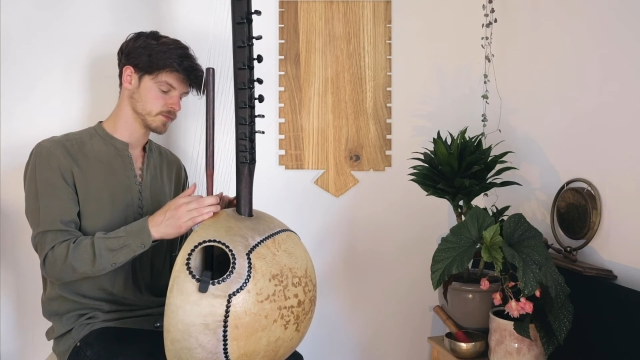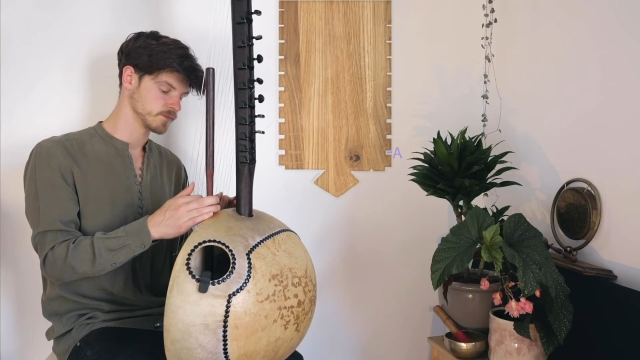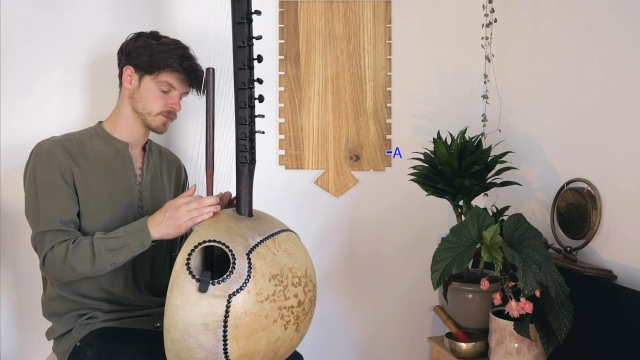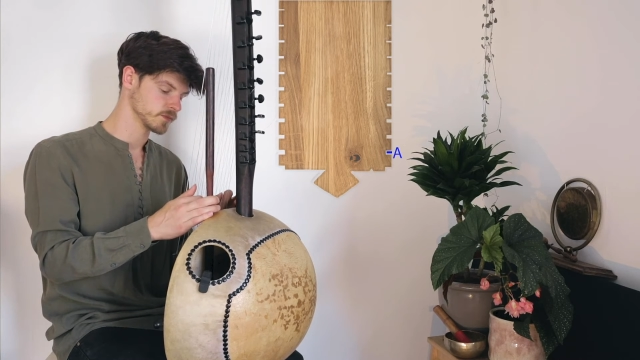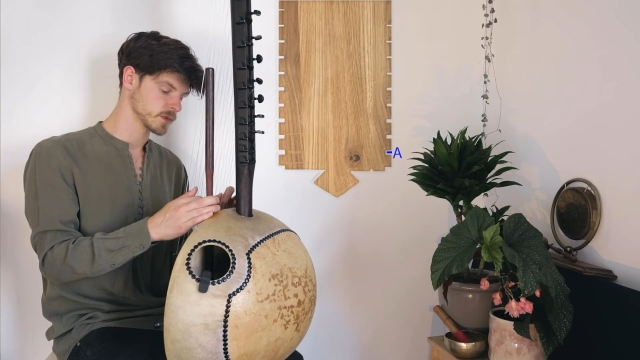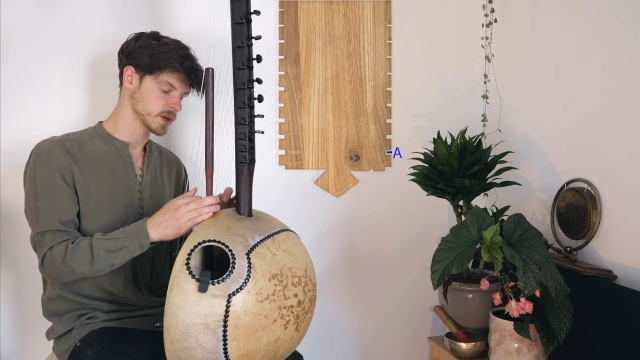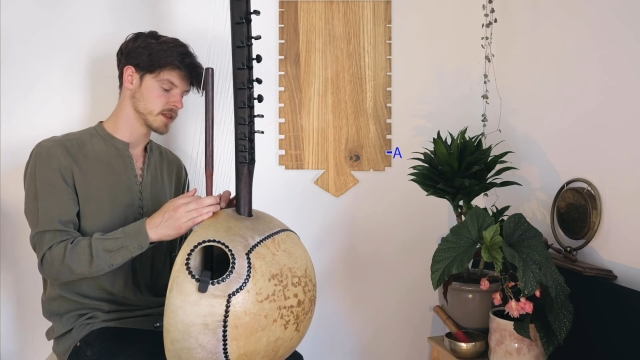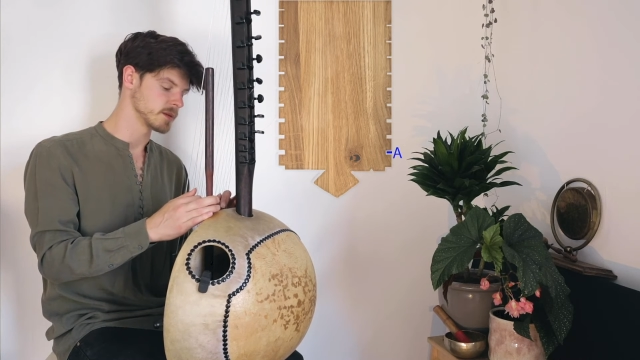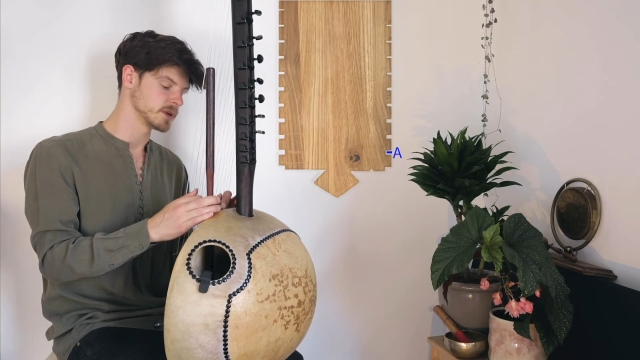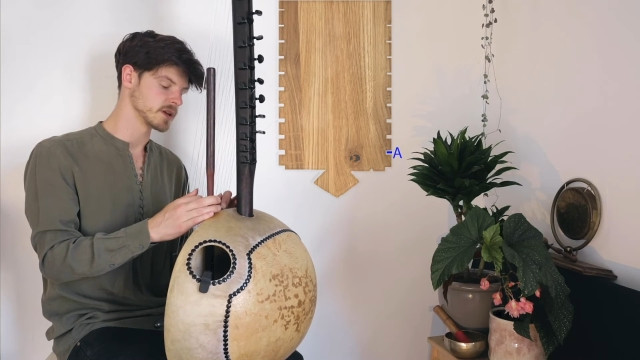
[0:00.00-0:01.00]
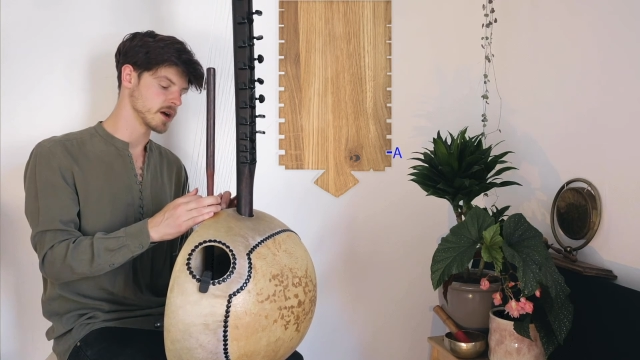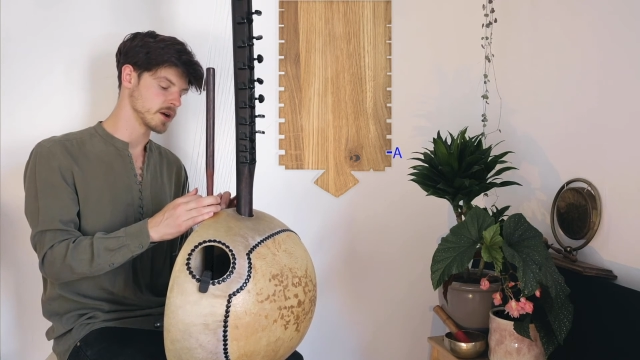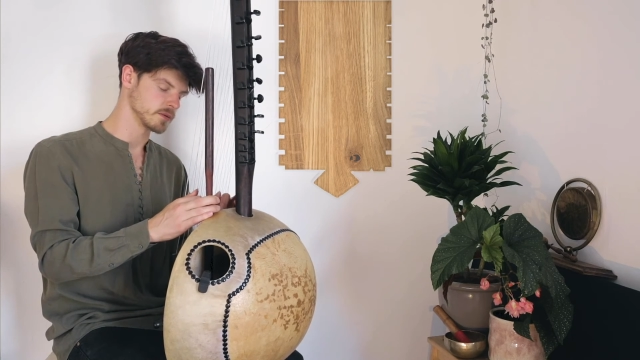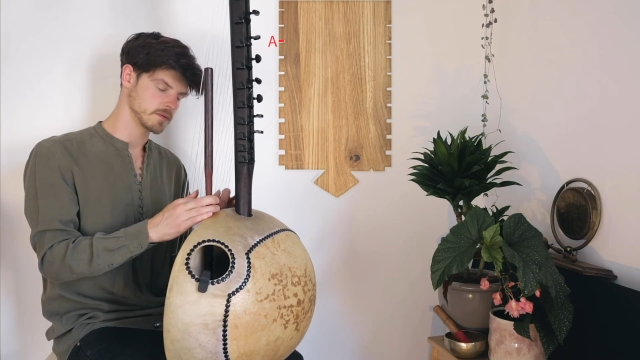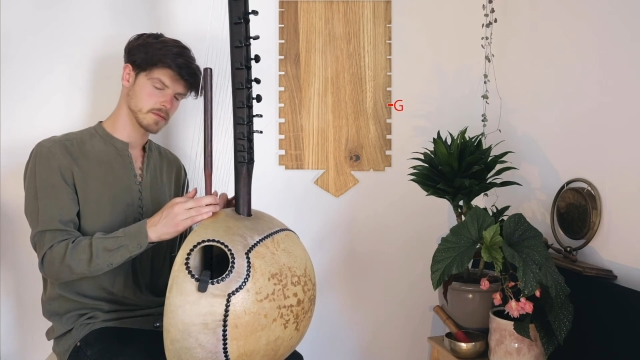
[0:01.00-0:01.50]
And then we
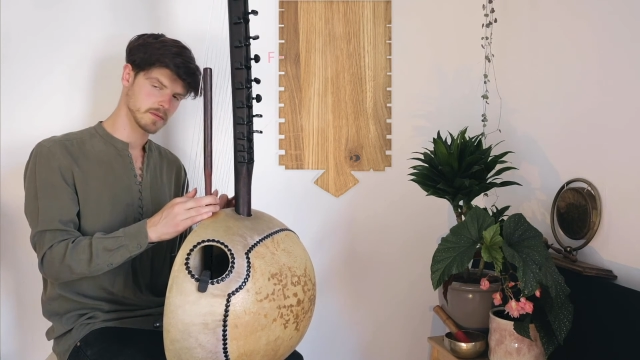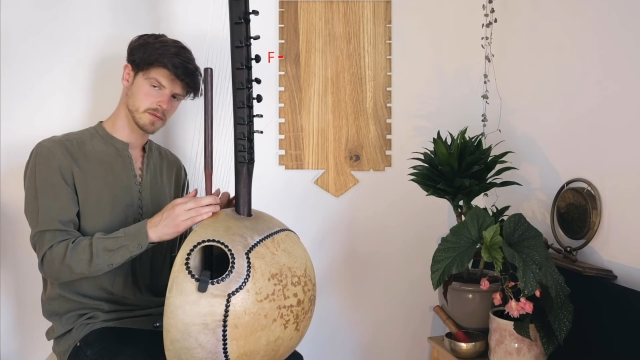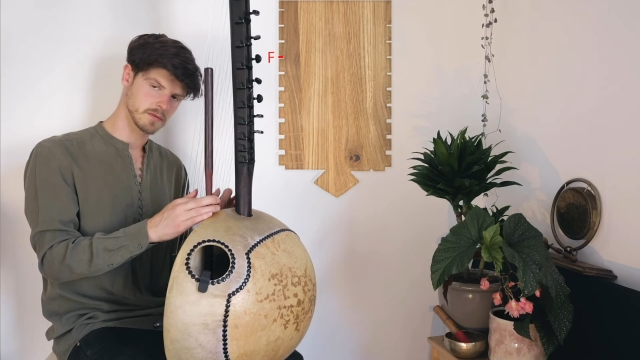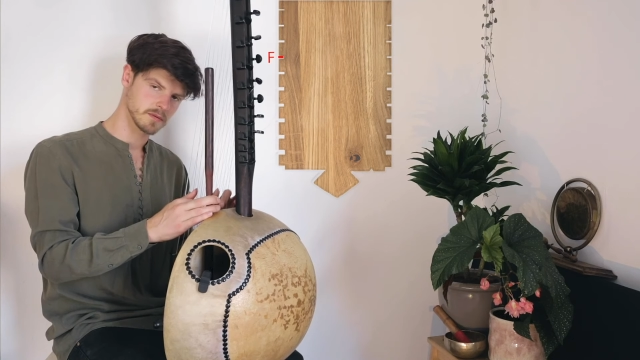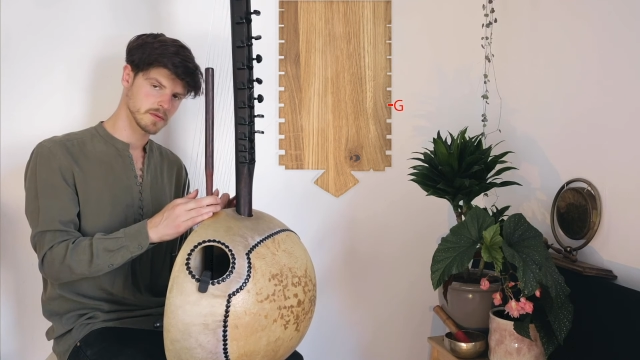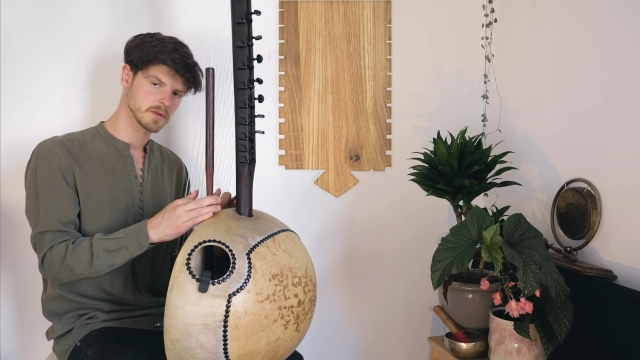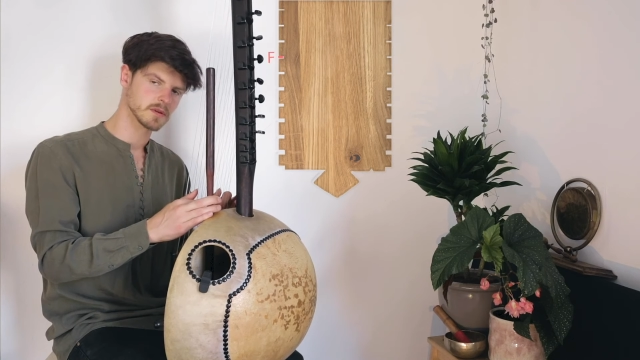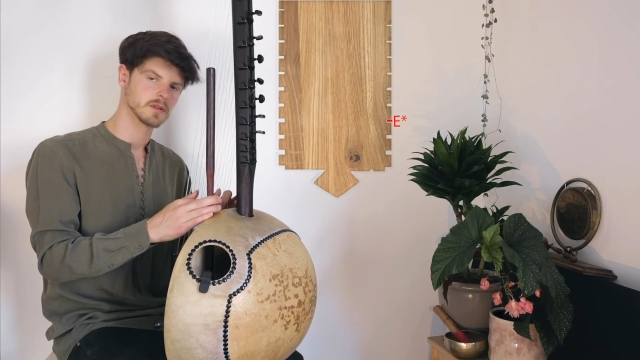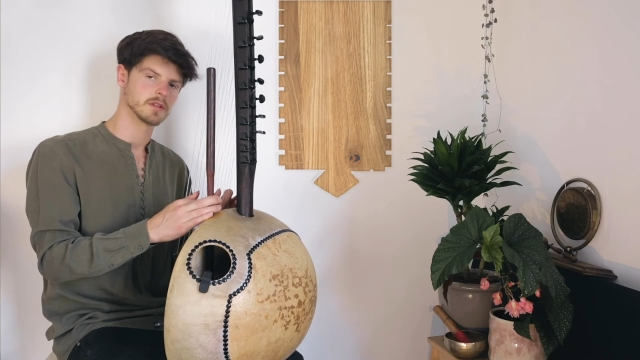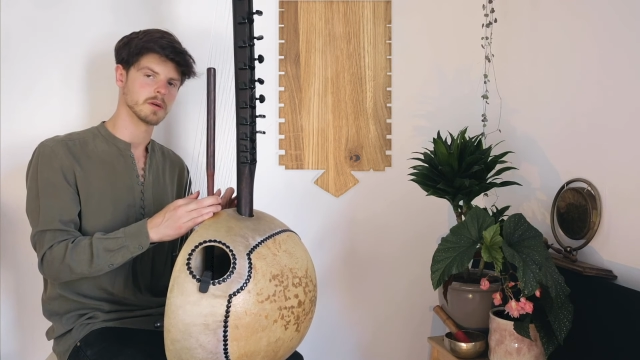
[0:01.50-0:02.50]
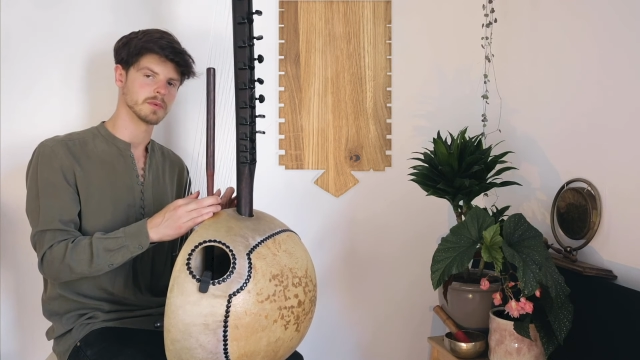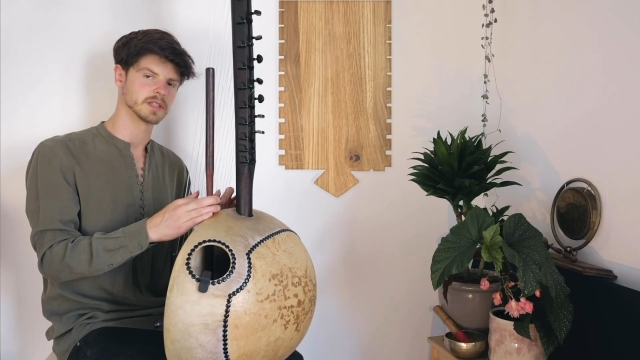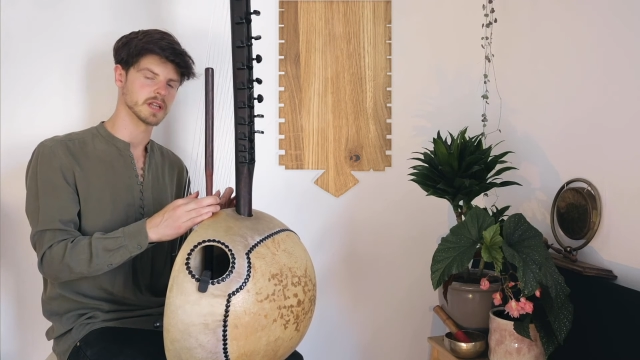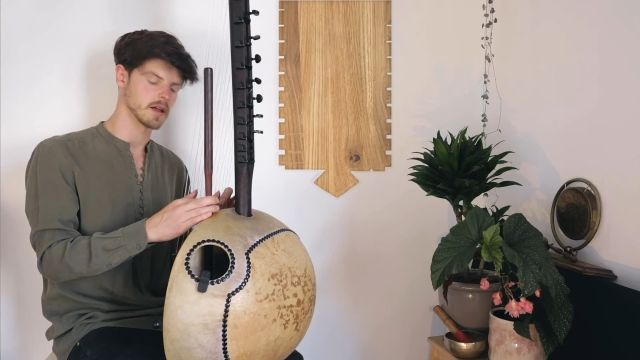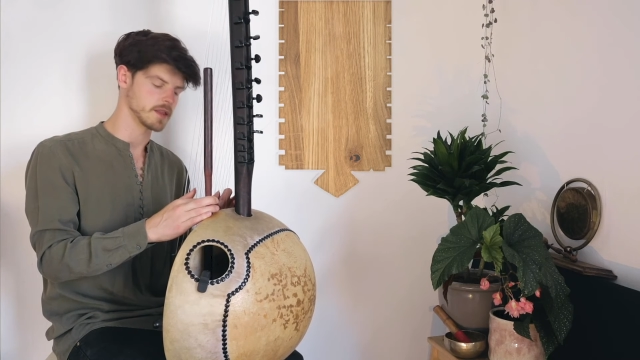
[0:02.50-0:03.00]
go, then we
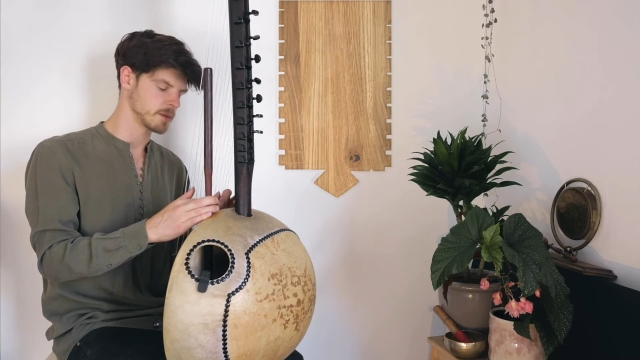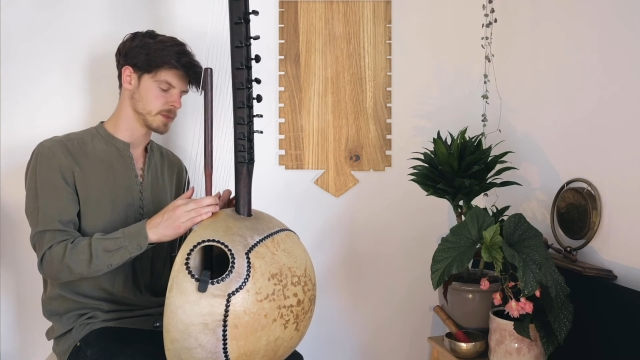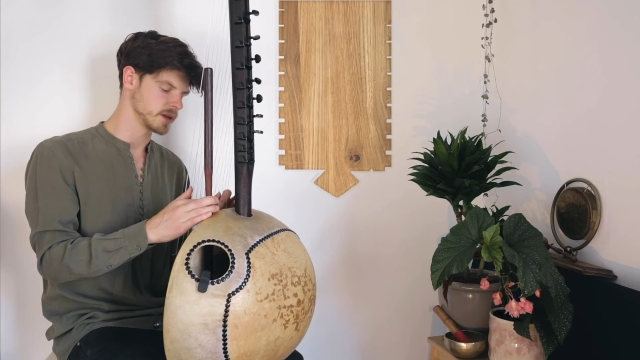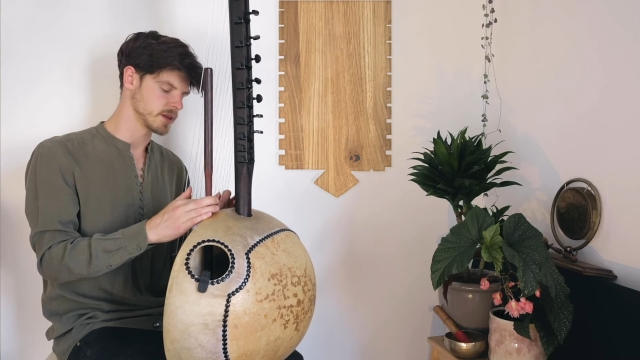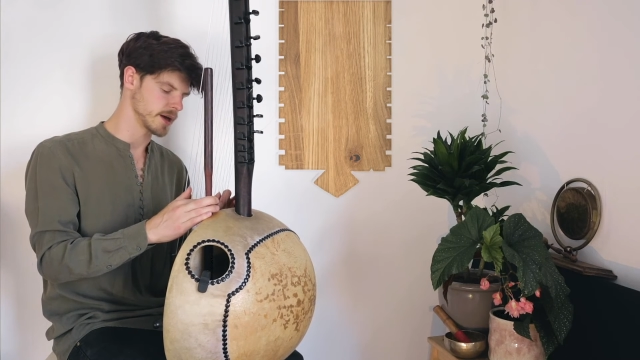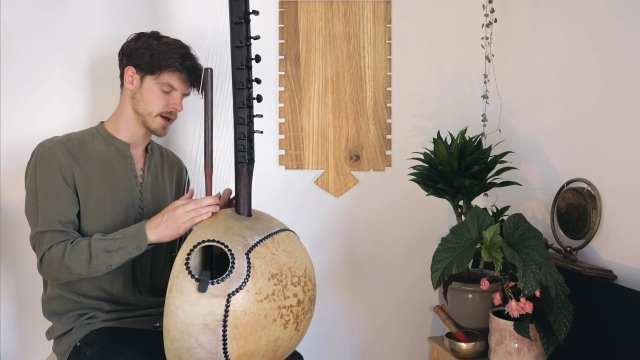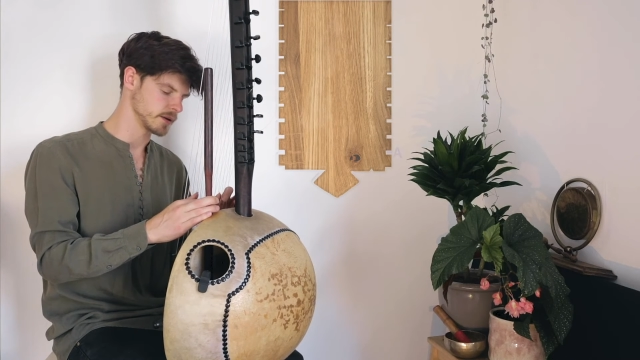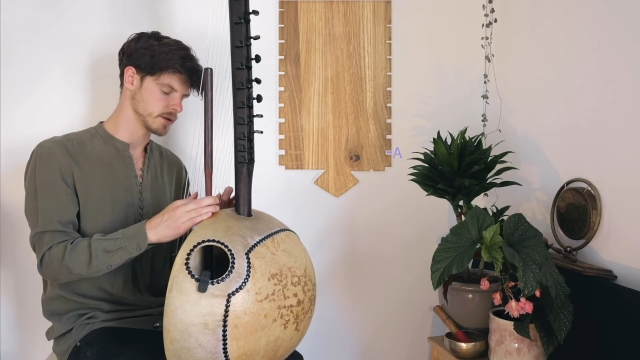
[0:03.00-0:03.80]
start that bit there.